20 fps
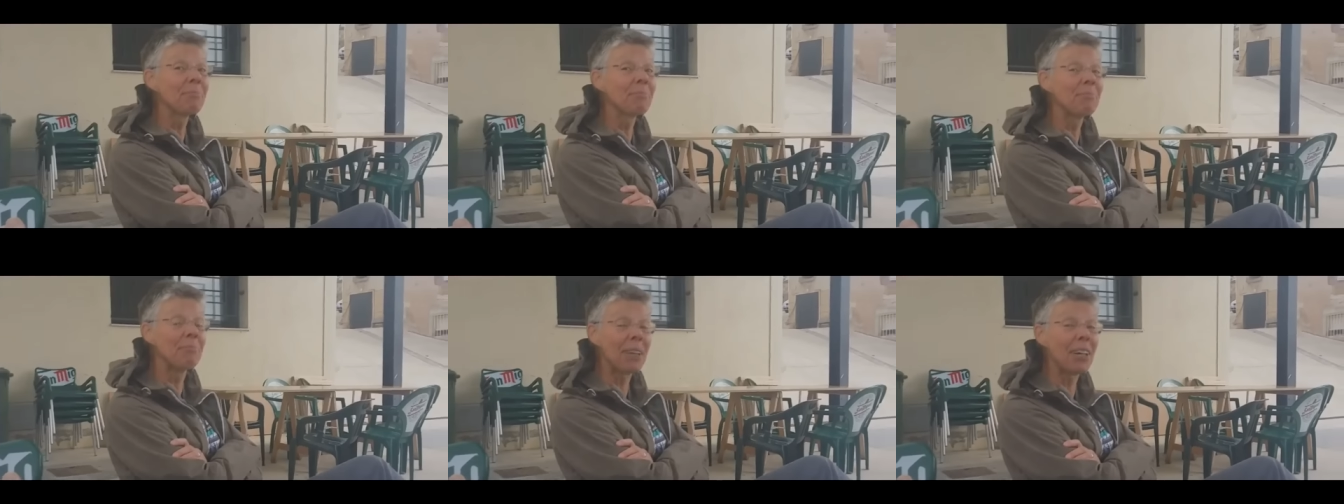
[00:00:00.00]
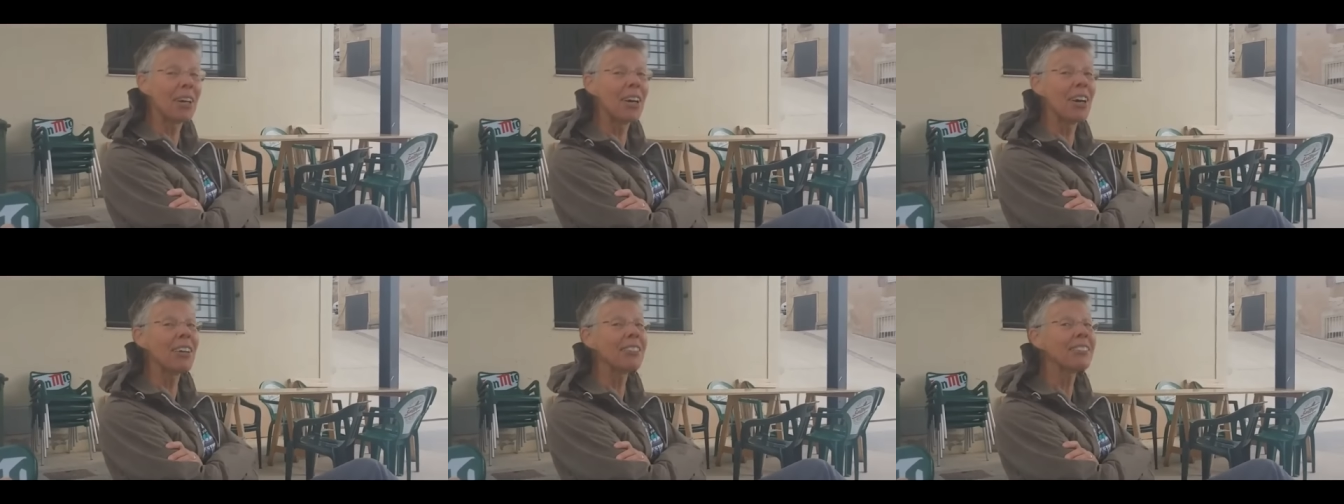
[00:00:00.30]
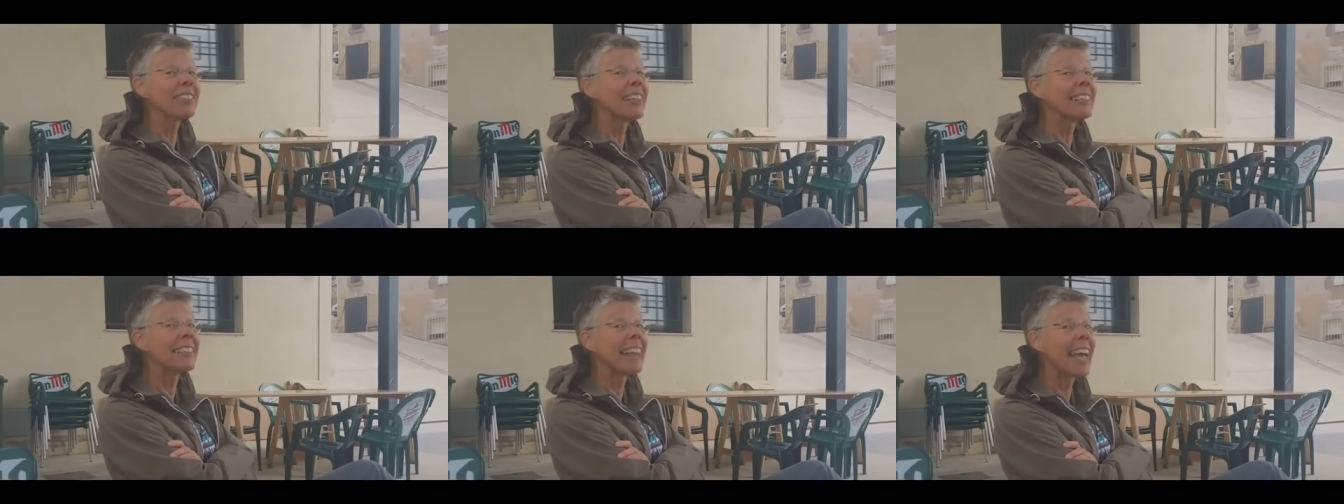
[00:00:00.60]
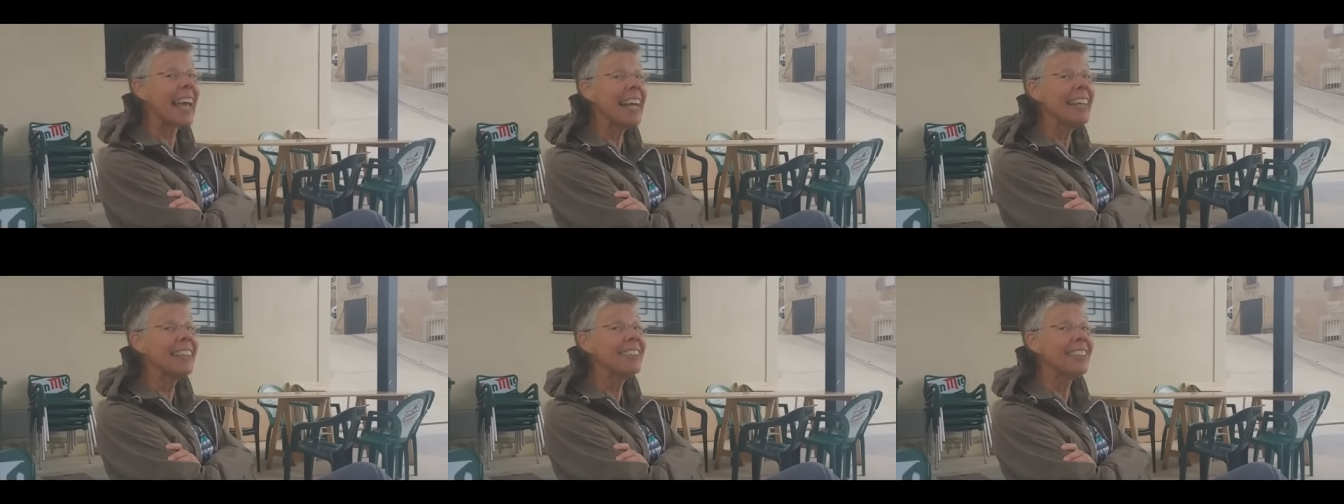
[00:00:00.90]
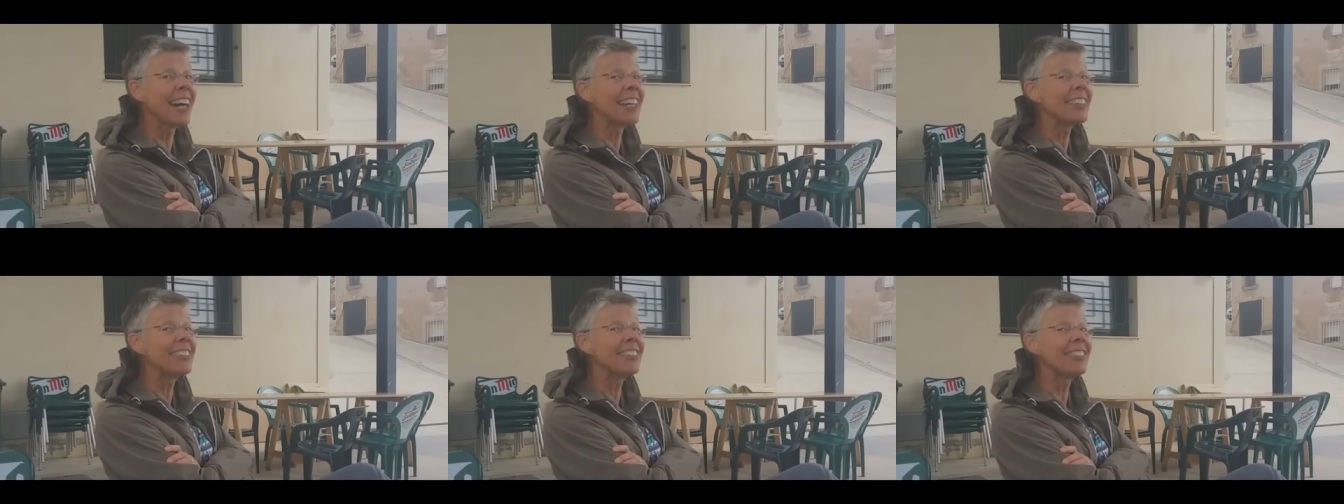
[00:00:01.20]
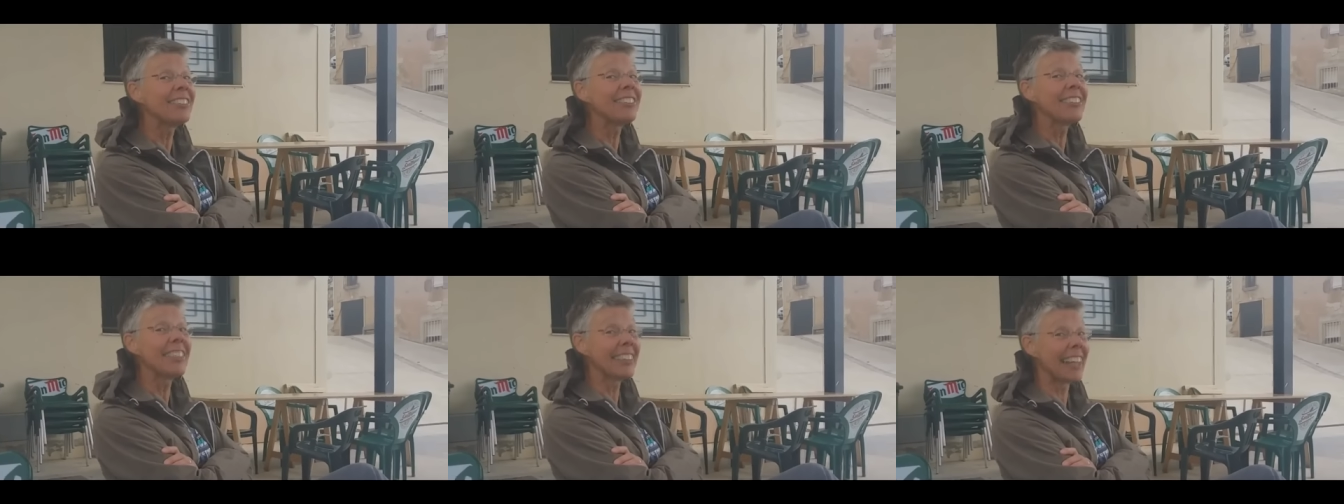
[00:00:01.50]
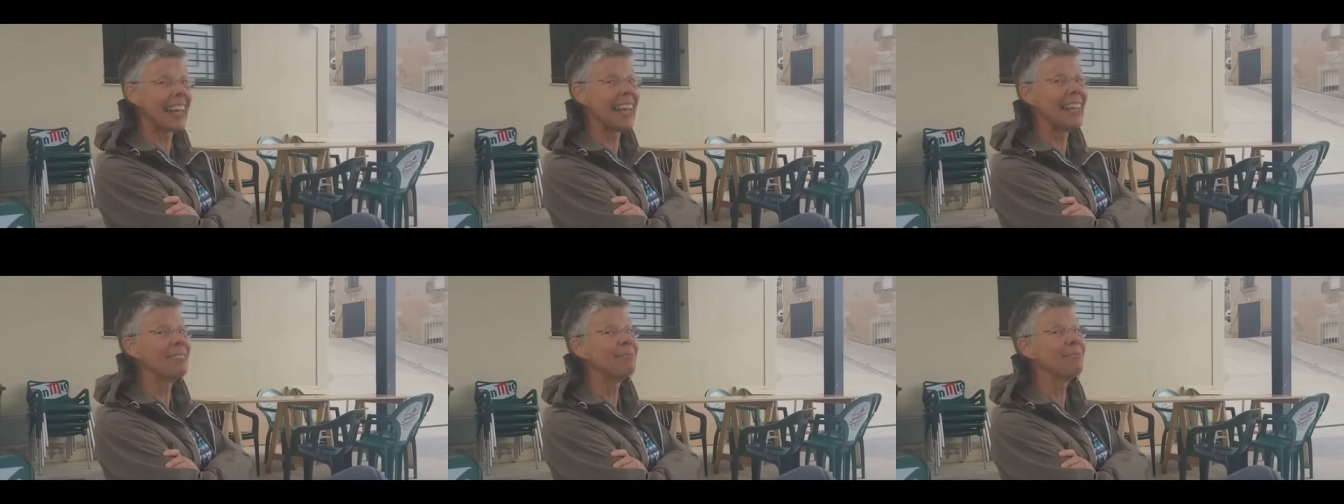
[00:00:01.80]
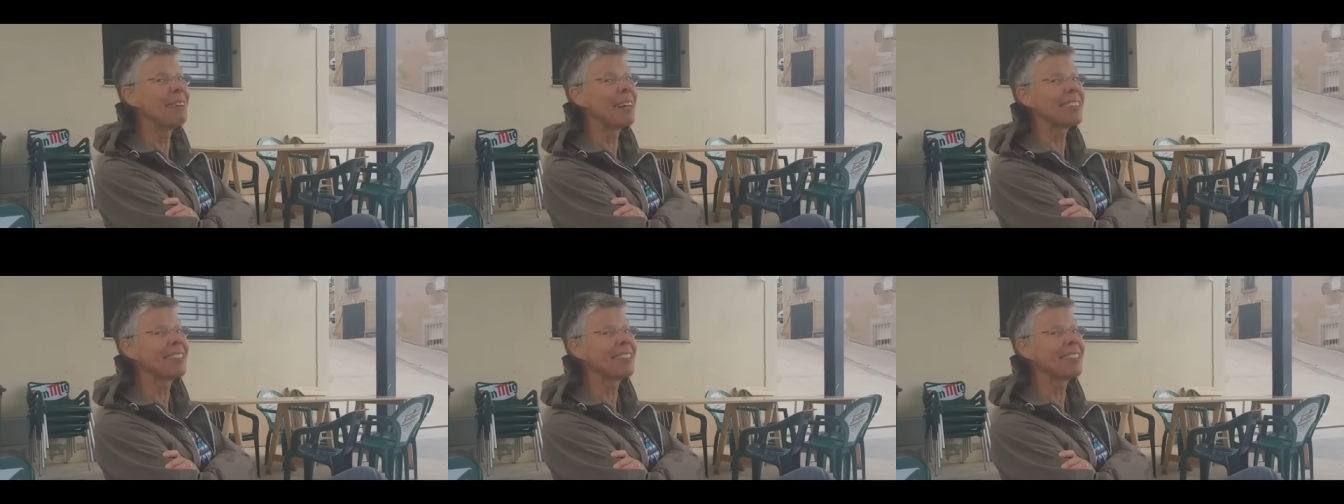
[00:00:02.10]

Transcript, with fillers: Because it ain't Dutch, it ain't Dutch.